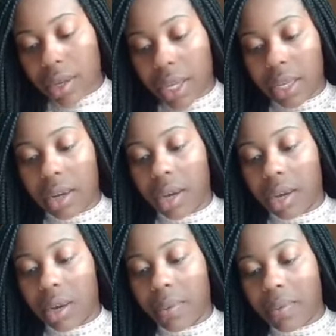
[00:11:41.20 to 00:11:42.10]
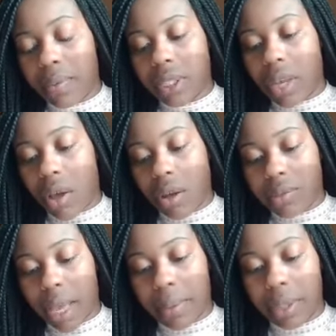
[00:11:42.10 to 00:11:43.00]
And uh, Psalms,
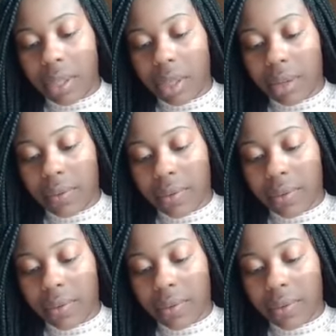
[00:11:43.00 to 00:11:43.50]
I believe.